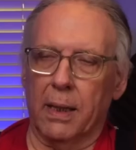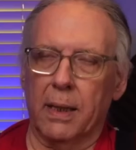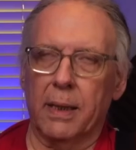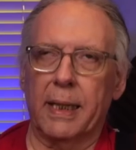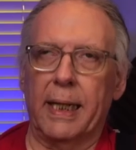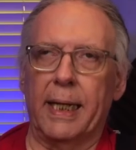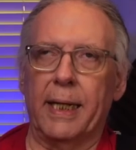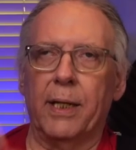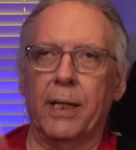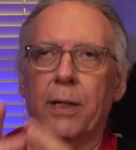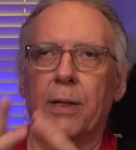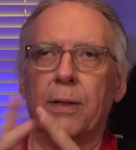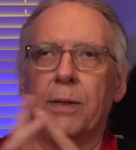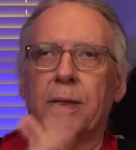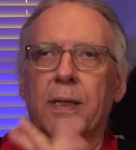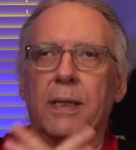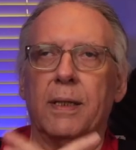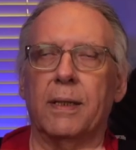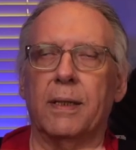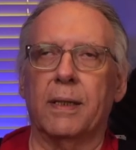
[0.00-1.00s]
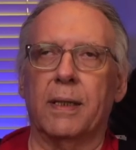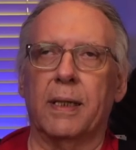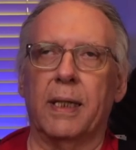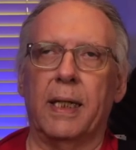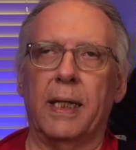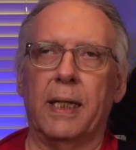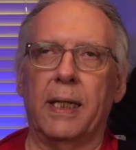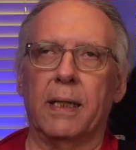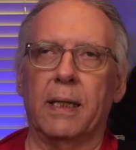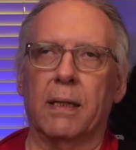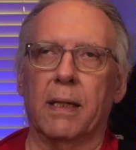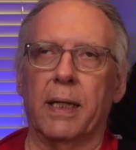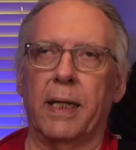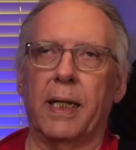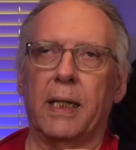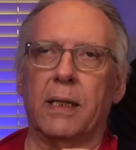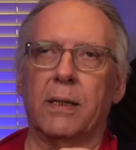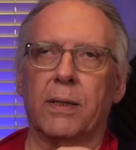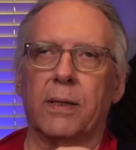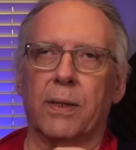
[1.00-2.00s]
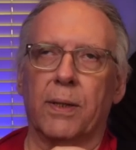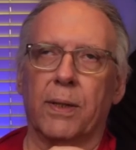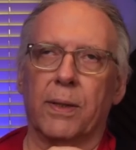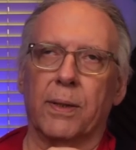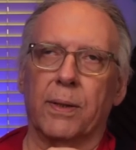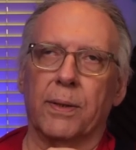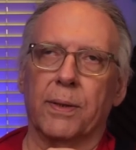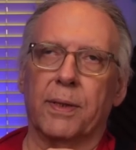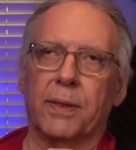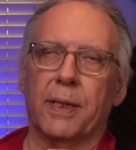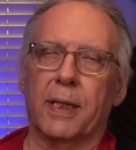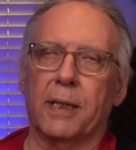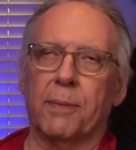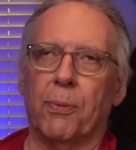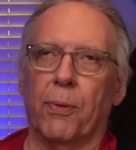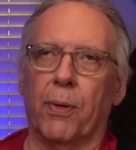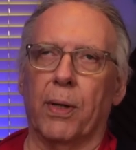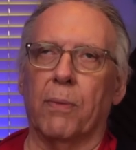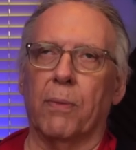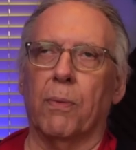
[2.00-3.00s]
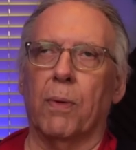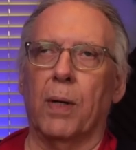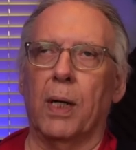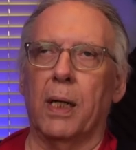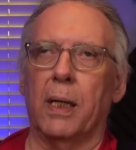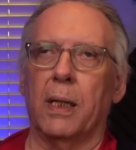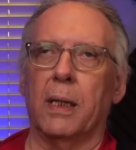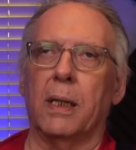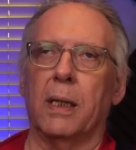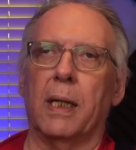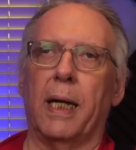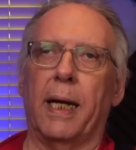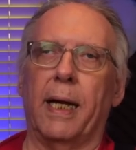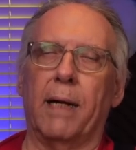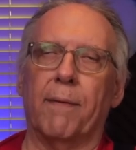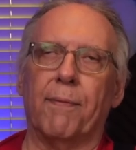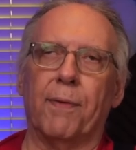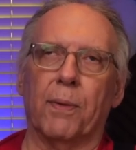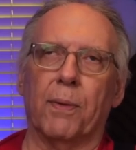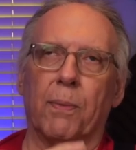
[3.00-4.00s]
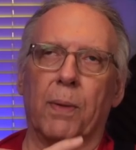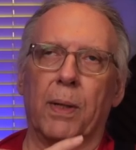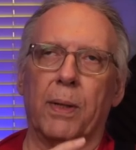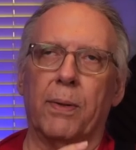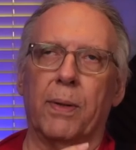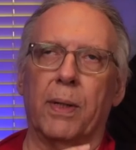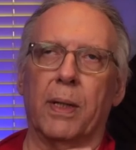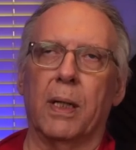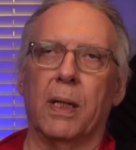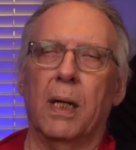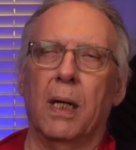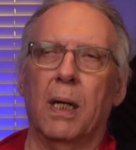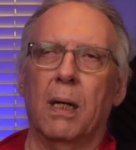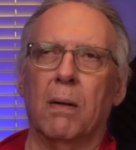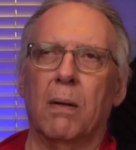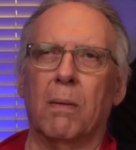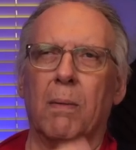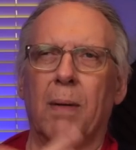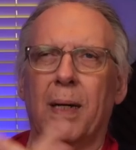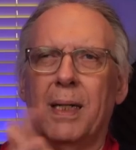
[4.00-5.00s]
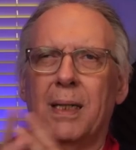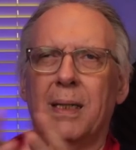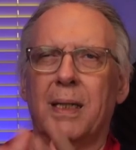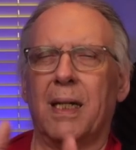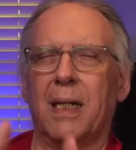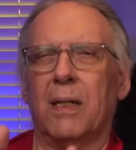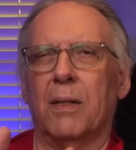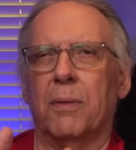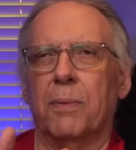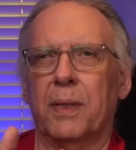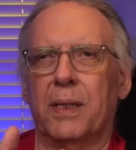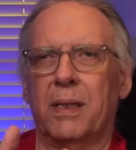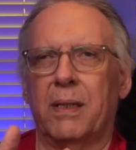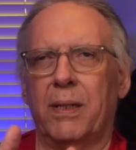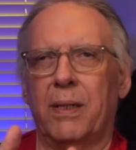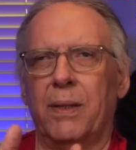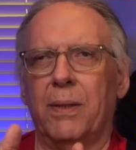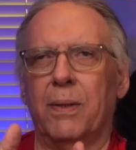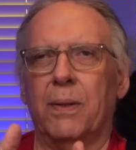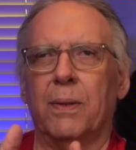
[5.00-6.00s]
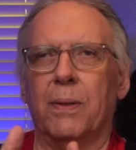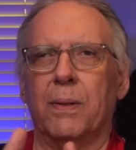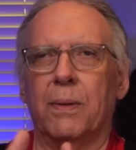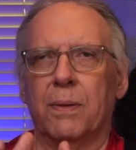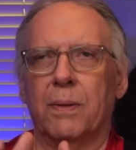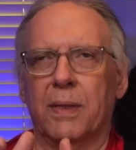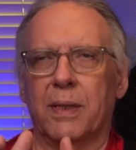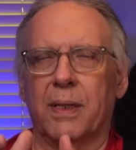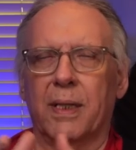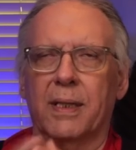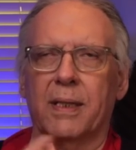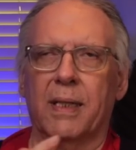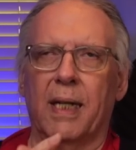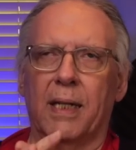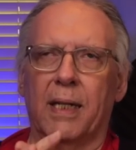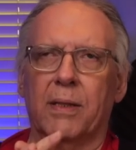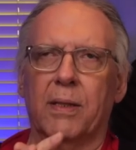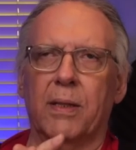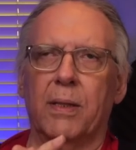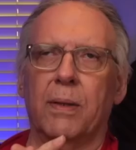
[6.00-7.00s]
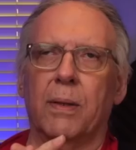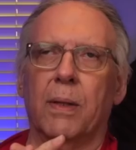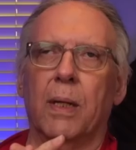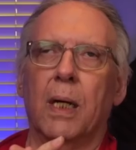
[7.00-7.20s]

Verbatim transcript: It uses the Linux kernel six point one, and if you're wondering, well, why didn't they go with two? It was six point two.